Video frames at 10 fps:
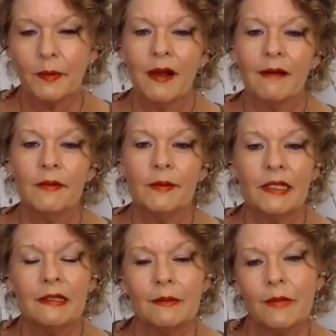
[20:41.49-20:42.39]

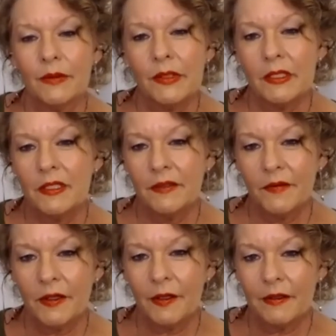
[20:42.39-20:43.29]
probably the most
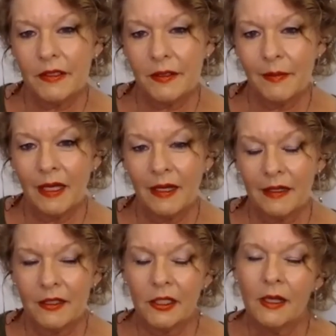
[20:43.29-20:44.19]
difficult to
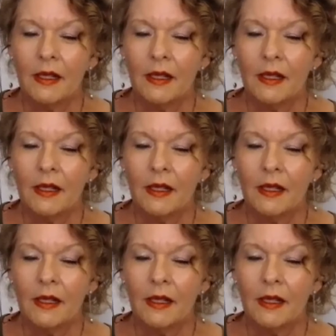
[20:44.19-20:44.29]
manage.